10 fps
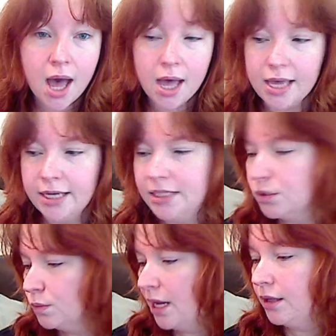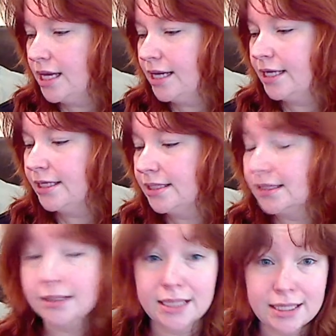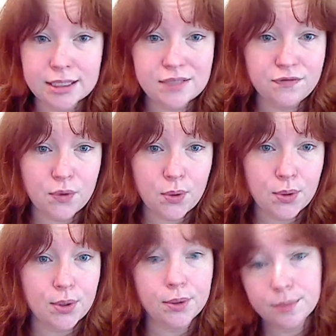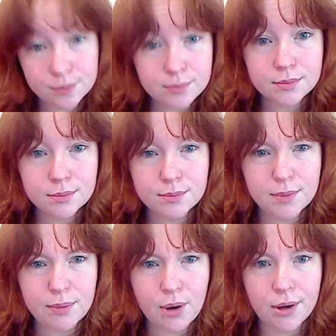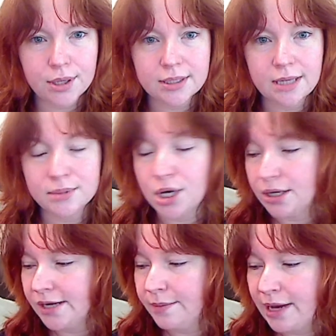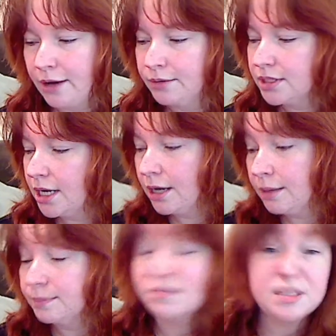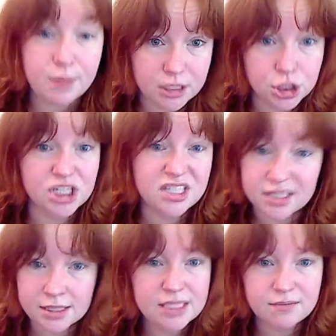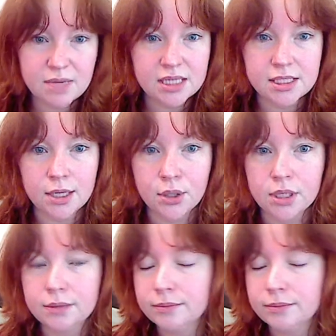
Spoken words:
as well as links for my product that I'm talking about, sponges, etc.